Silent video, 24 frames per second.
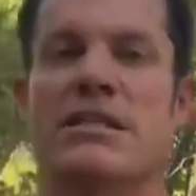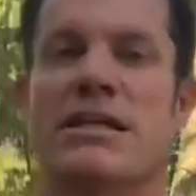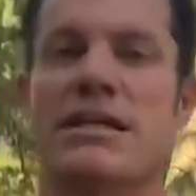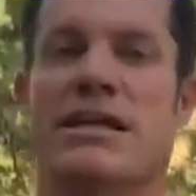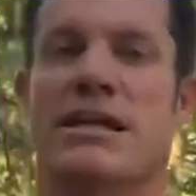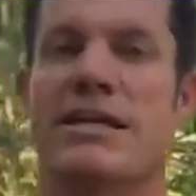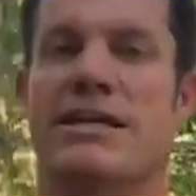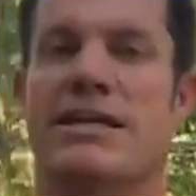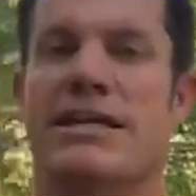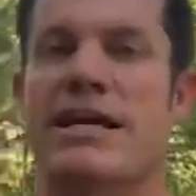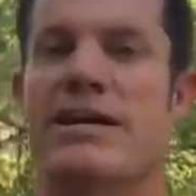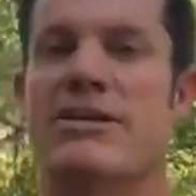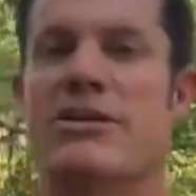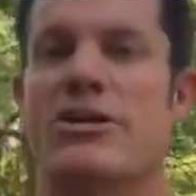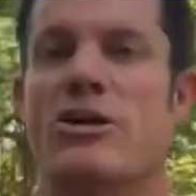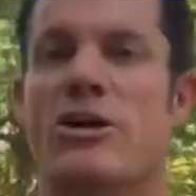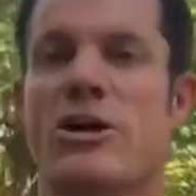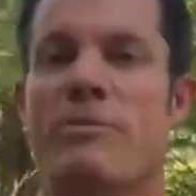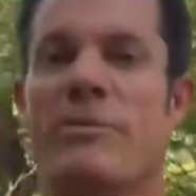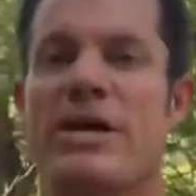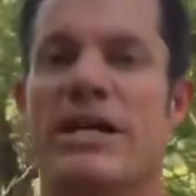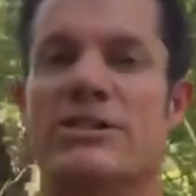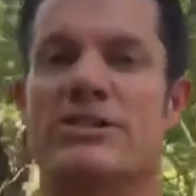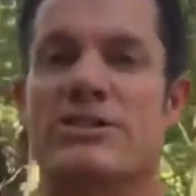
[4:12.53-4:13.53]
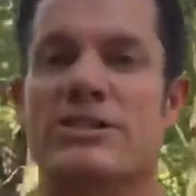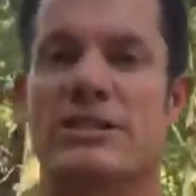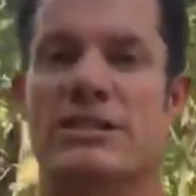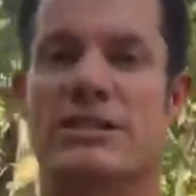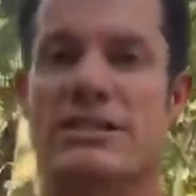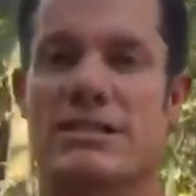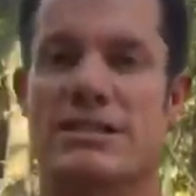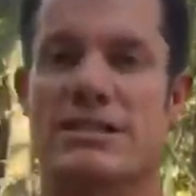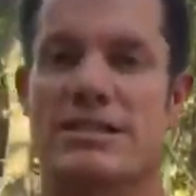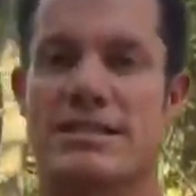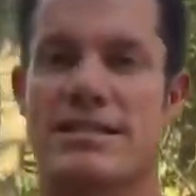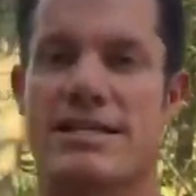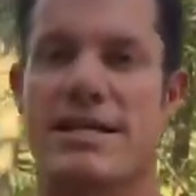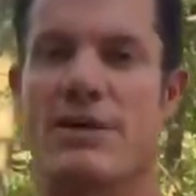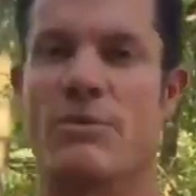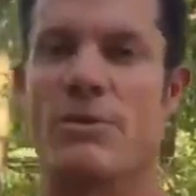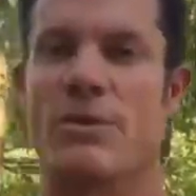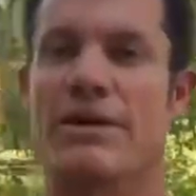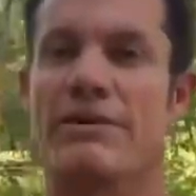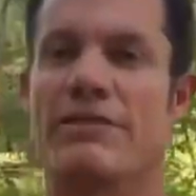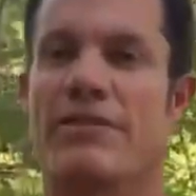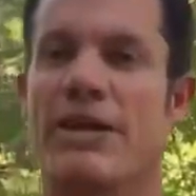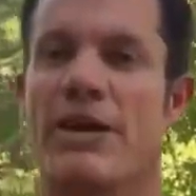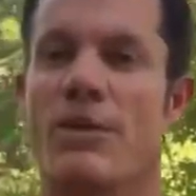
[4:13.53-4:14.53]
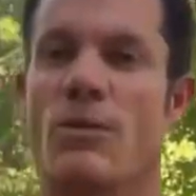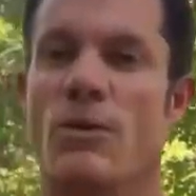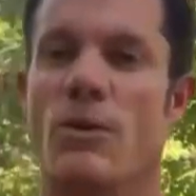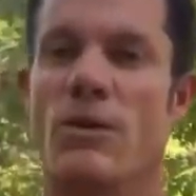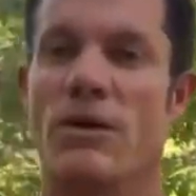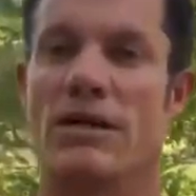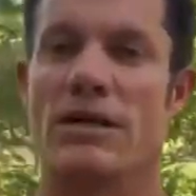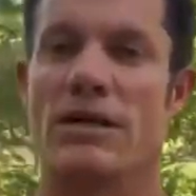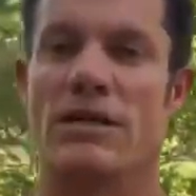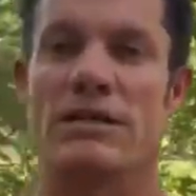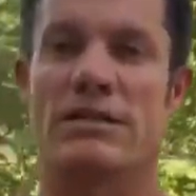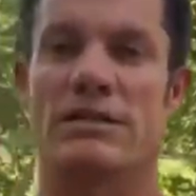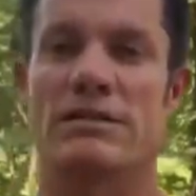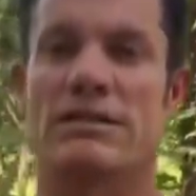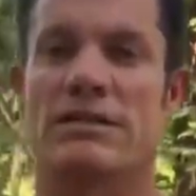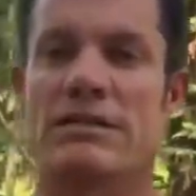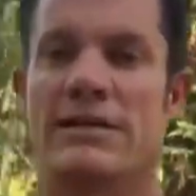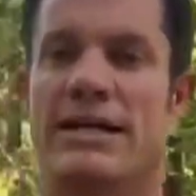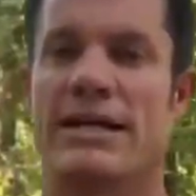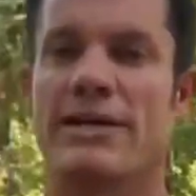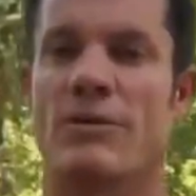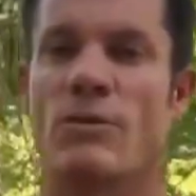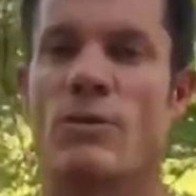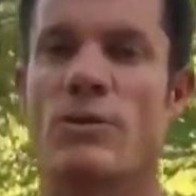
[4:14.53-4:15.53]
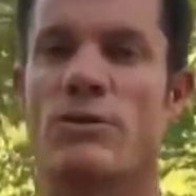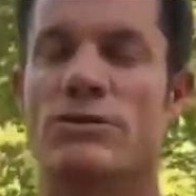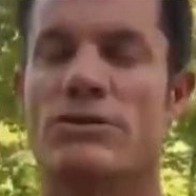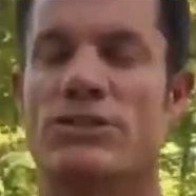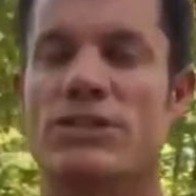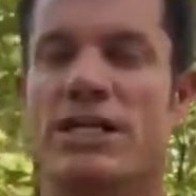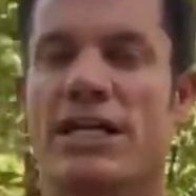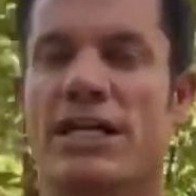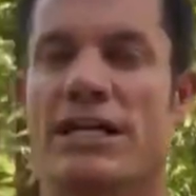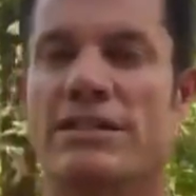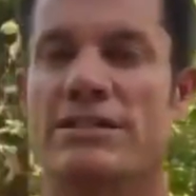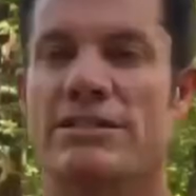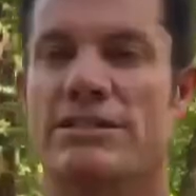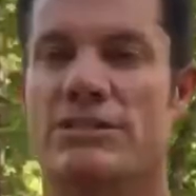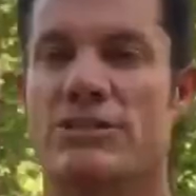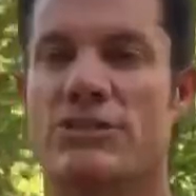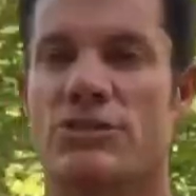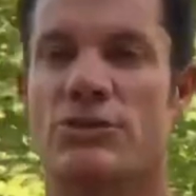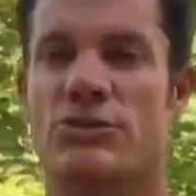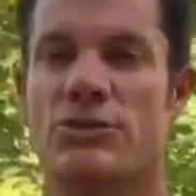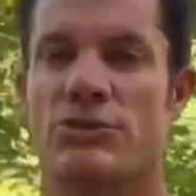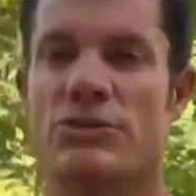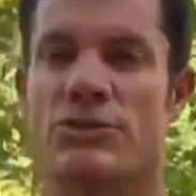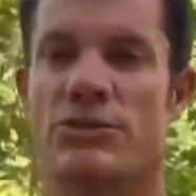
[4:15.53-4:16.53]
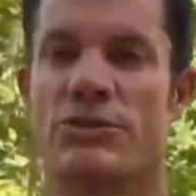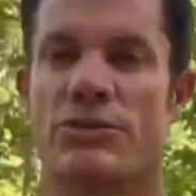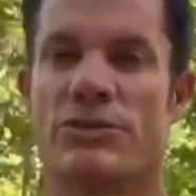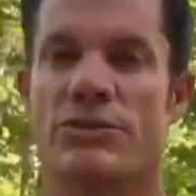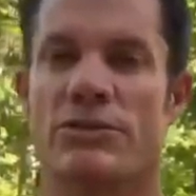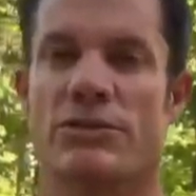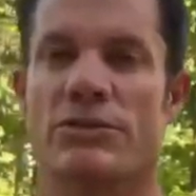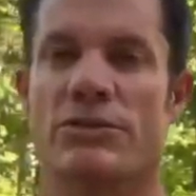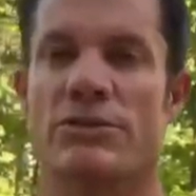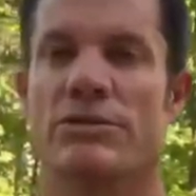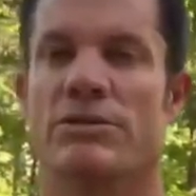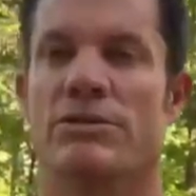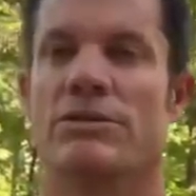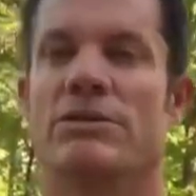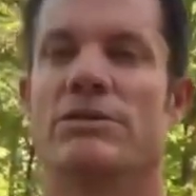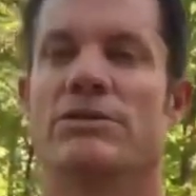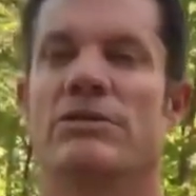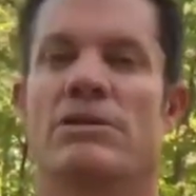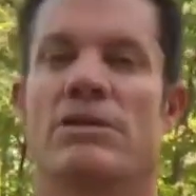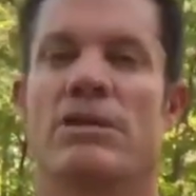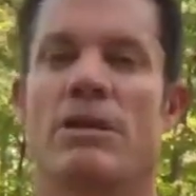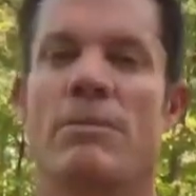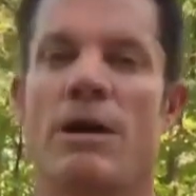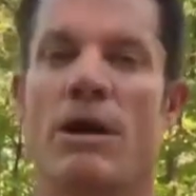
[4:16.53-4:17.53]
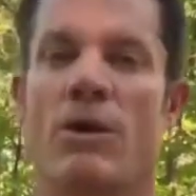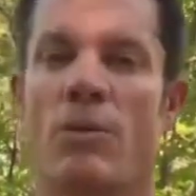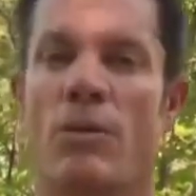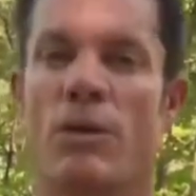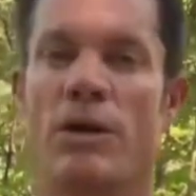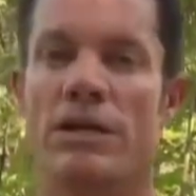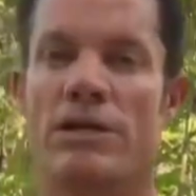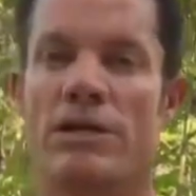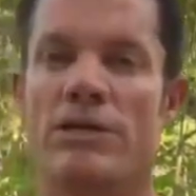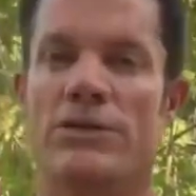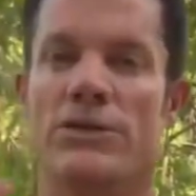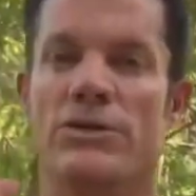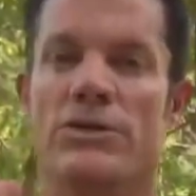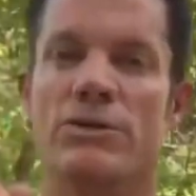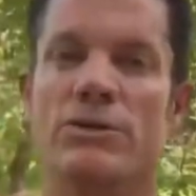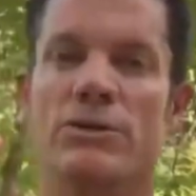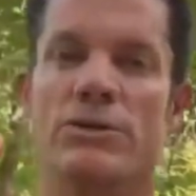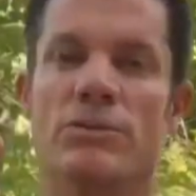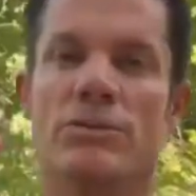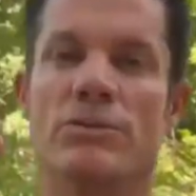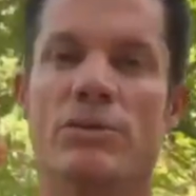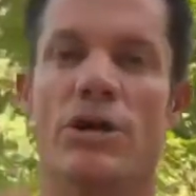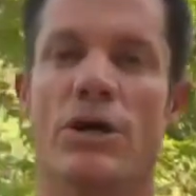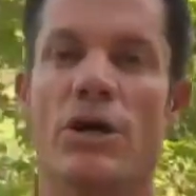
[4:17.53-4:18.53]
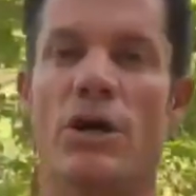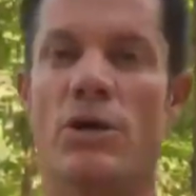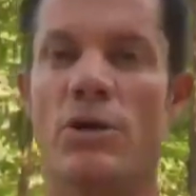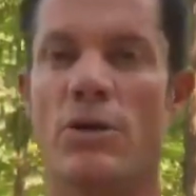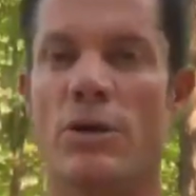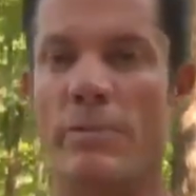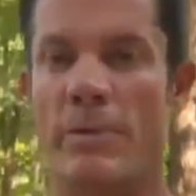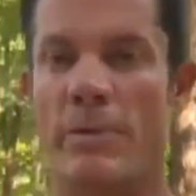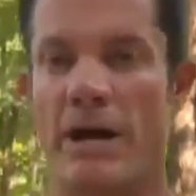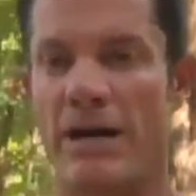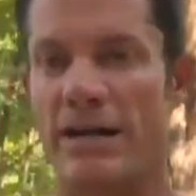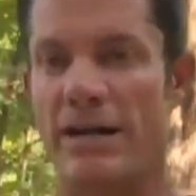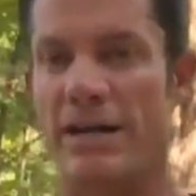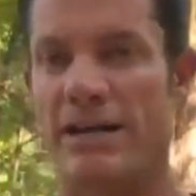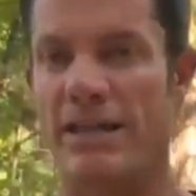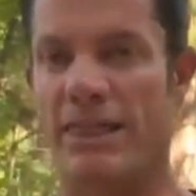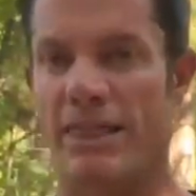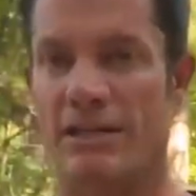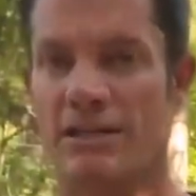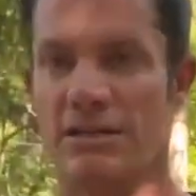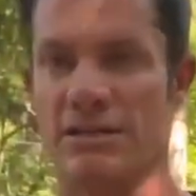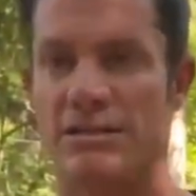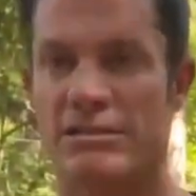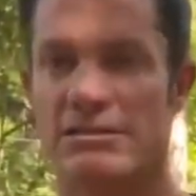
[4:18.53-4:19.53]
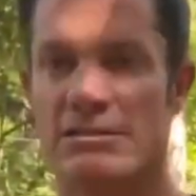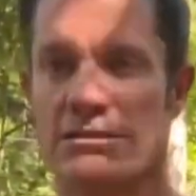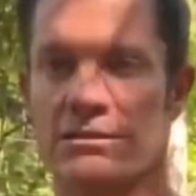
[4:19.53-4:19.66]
in the alcohol matrix can say whatever they want, and it won't change the truth about what you know about ethanol.